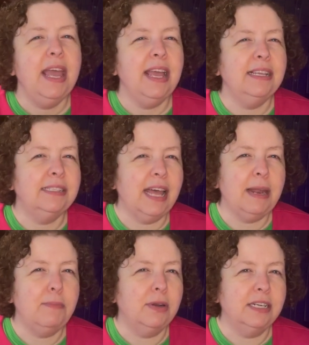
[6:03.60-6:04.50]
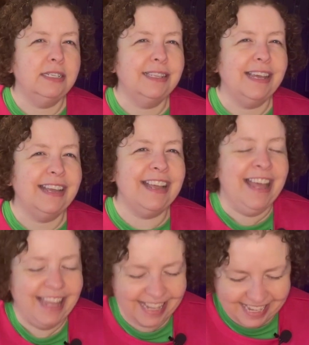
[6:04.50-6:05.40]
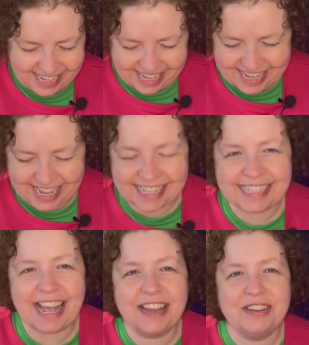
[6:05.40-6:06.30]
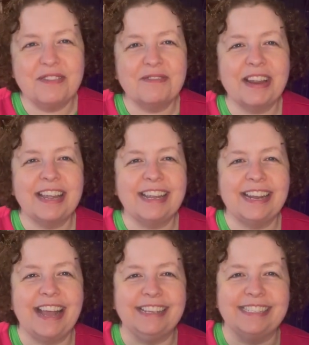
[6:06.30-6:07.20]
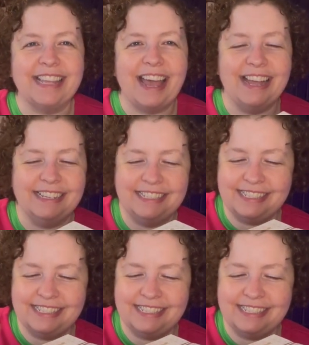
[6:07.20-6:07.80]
Is that a British thing? Because I don't recognize that.